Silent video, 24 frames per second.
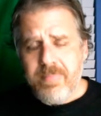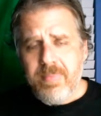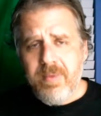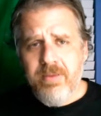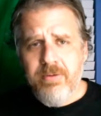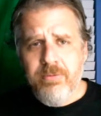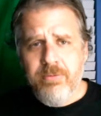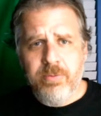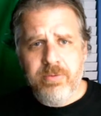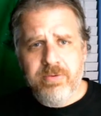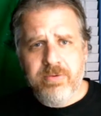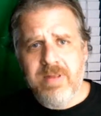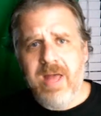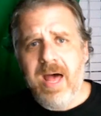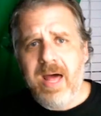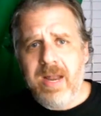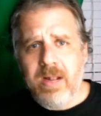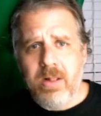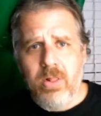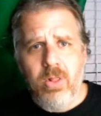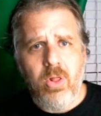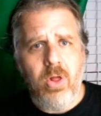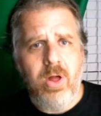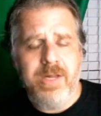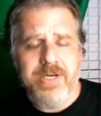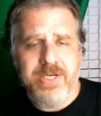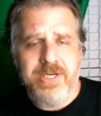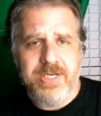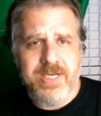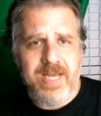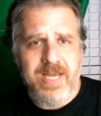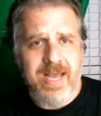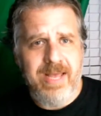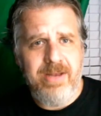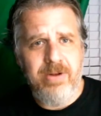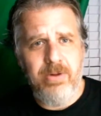this was not a launch
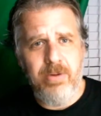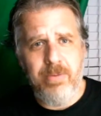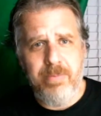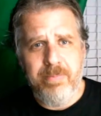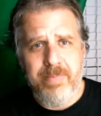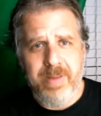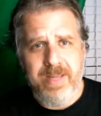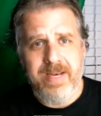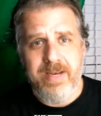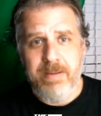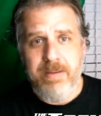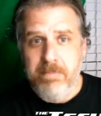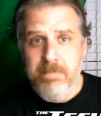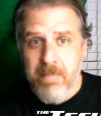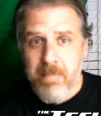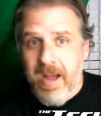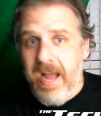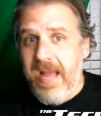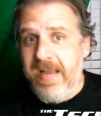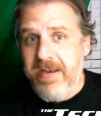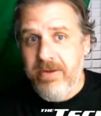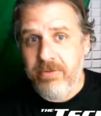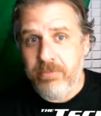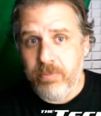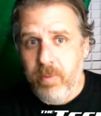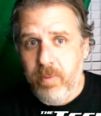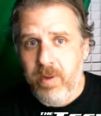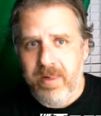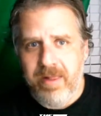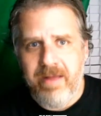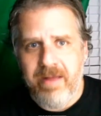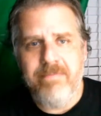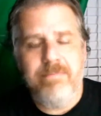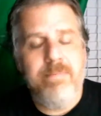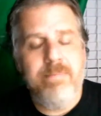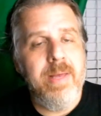title, but it might as well
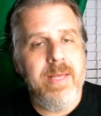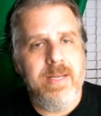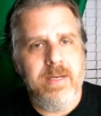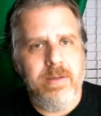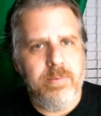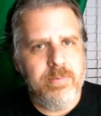have been.